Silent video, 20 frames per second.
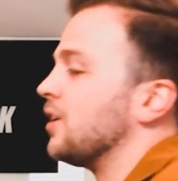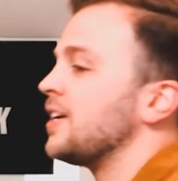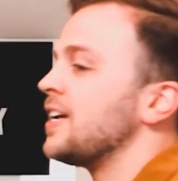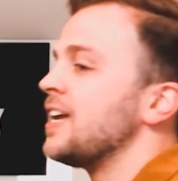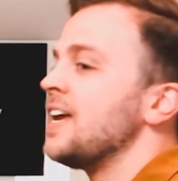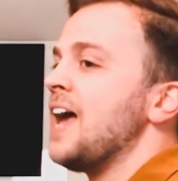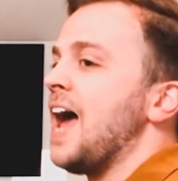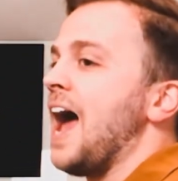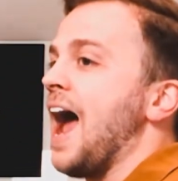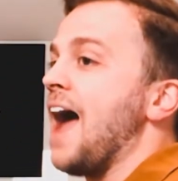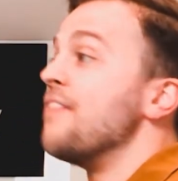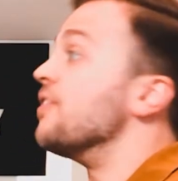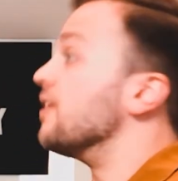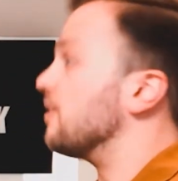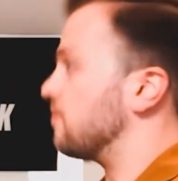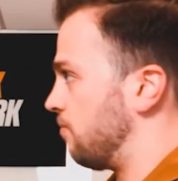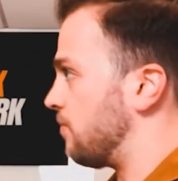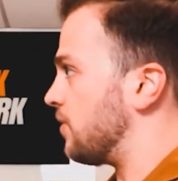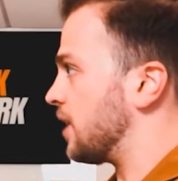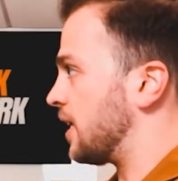Right? And
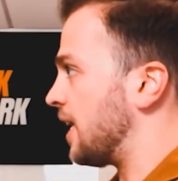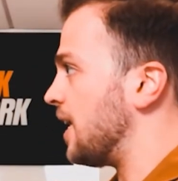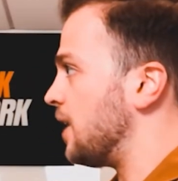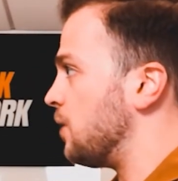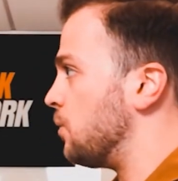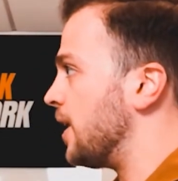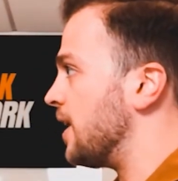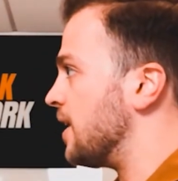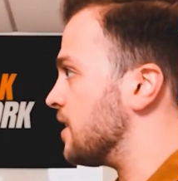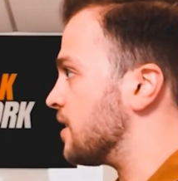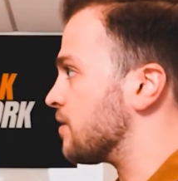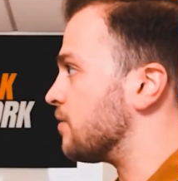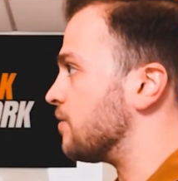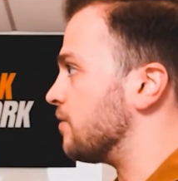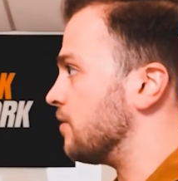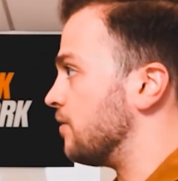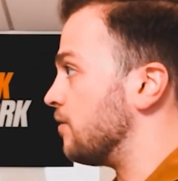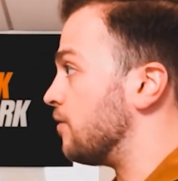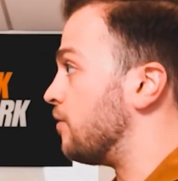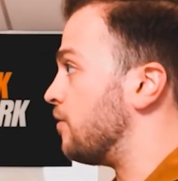the Kiwi is
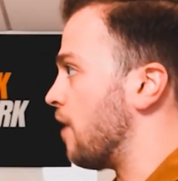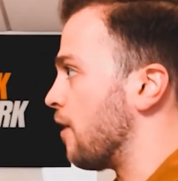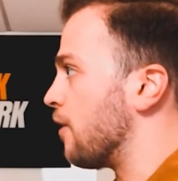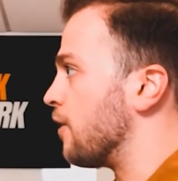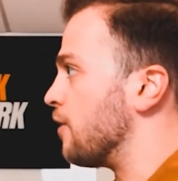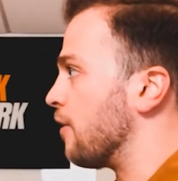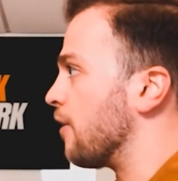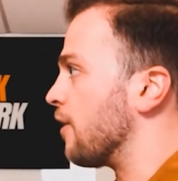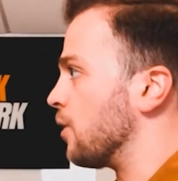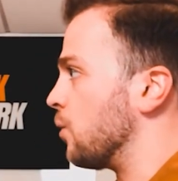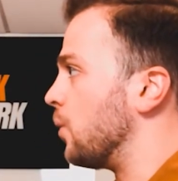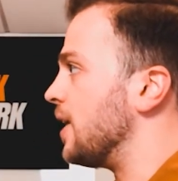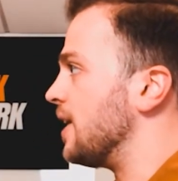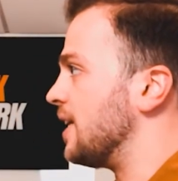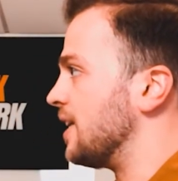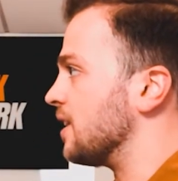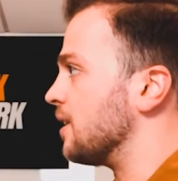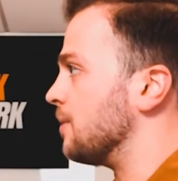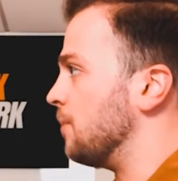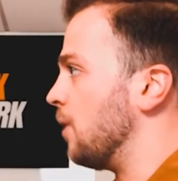very, very
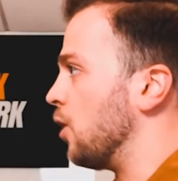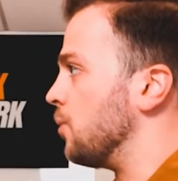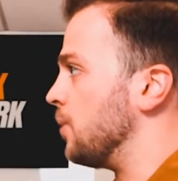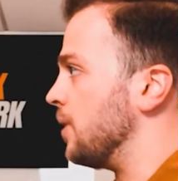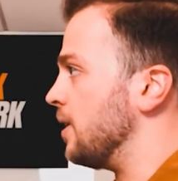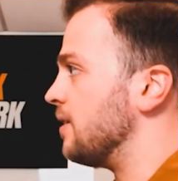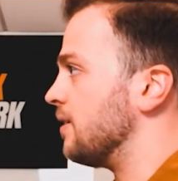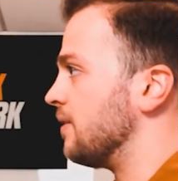weak at the moment.